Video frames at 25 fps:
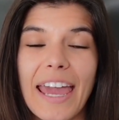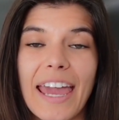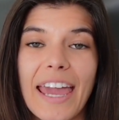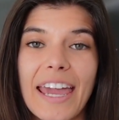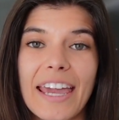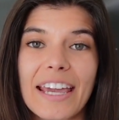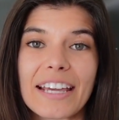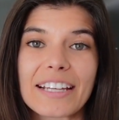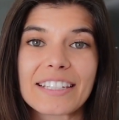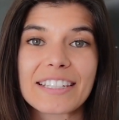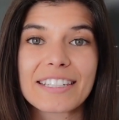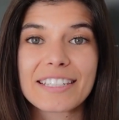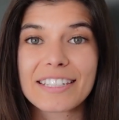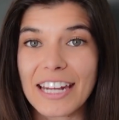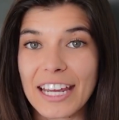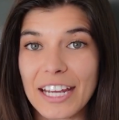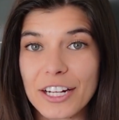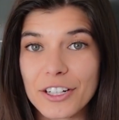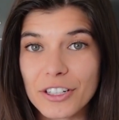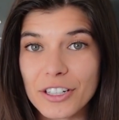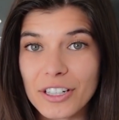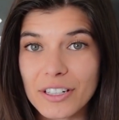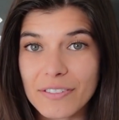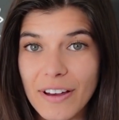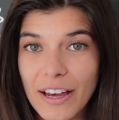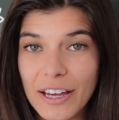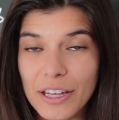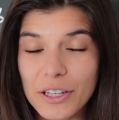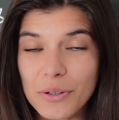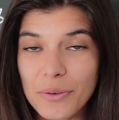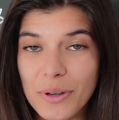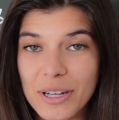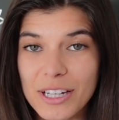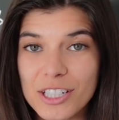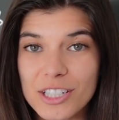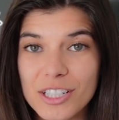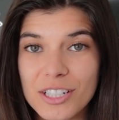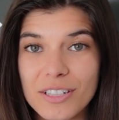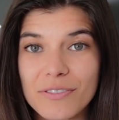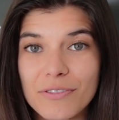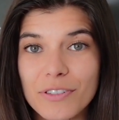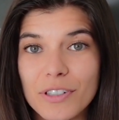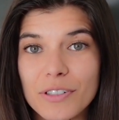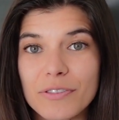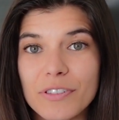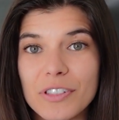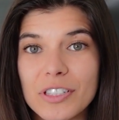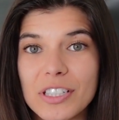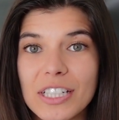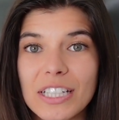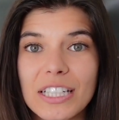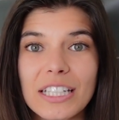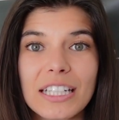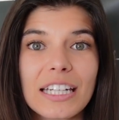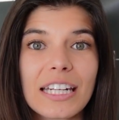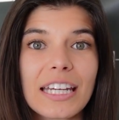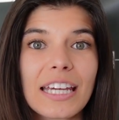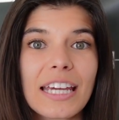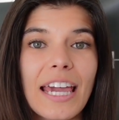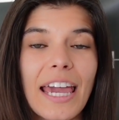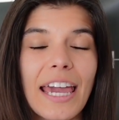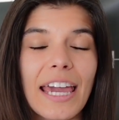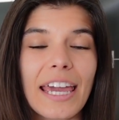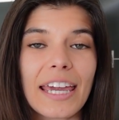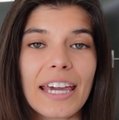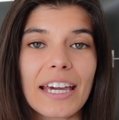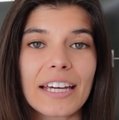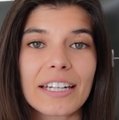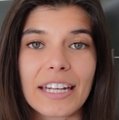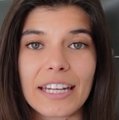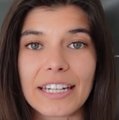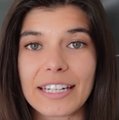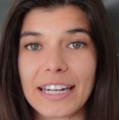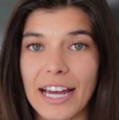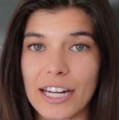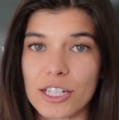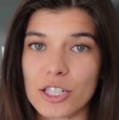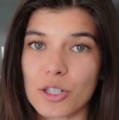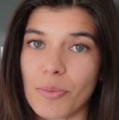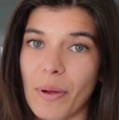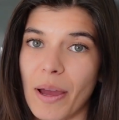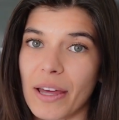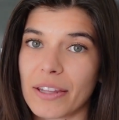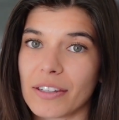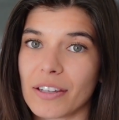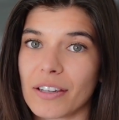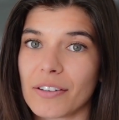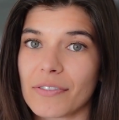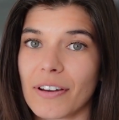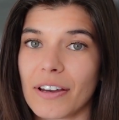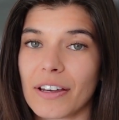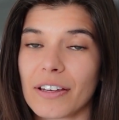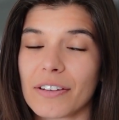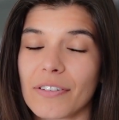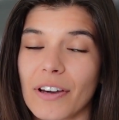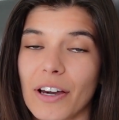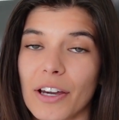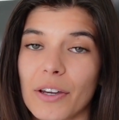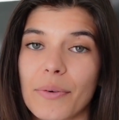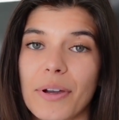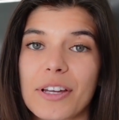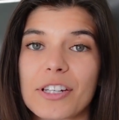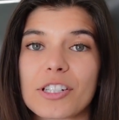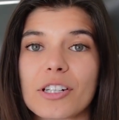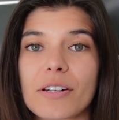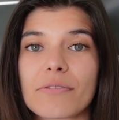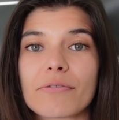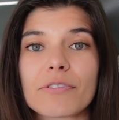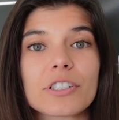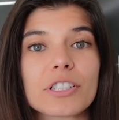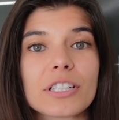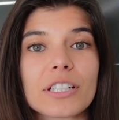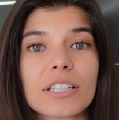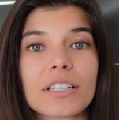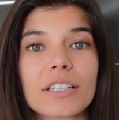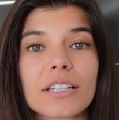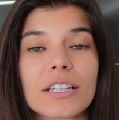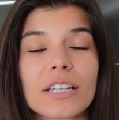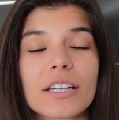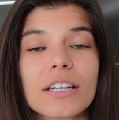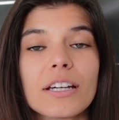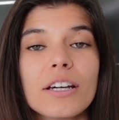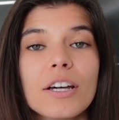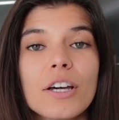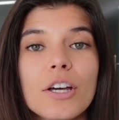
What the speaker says: a standard evaluation for fertility and a naturopathic evaluation of fertility?